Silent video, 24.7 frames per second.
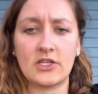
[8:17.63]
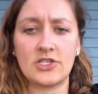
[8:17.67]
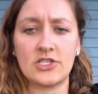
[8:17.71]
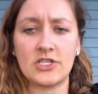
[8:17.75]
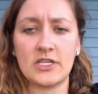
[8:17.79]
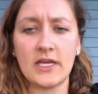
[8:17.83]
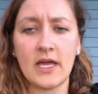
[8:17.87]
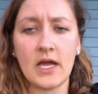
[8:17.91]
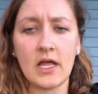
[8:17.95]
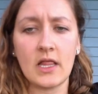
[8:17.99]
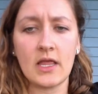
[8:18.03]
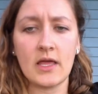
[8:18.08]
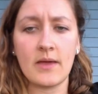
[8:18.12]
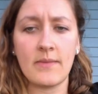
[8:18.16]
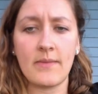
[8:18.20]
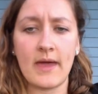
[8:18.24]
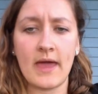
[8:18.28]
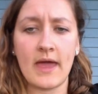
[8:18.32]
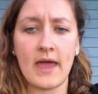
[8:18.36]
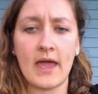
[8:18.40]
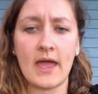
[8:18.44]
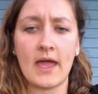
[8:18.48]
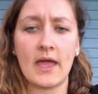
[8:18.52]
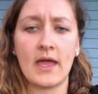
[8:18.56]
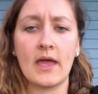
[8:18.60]

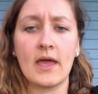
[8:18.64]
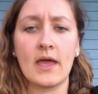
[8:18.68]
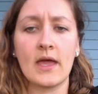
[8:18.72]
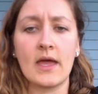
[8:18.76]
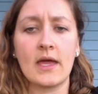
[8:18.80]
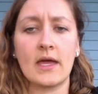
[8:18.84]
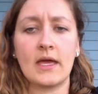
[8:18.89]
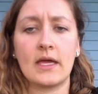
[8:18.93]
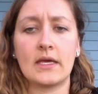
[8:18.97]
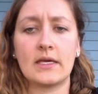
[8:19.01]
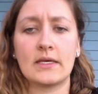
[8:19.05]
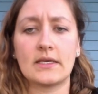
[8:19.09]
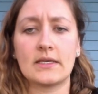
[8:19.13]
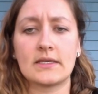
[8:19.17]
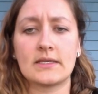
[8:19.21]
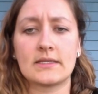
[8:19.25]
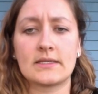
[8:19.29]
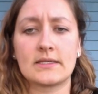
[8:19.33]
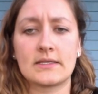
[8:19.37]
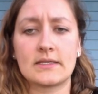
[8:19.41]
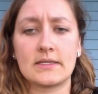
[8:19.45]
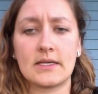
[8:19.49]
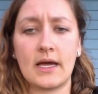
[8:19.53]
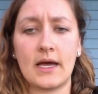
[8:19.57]
GLMA is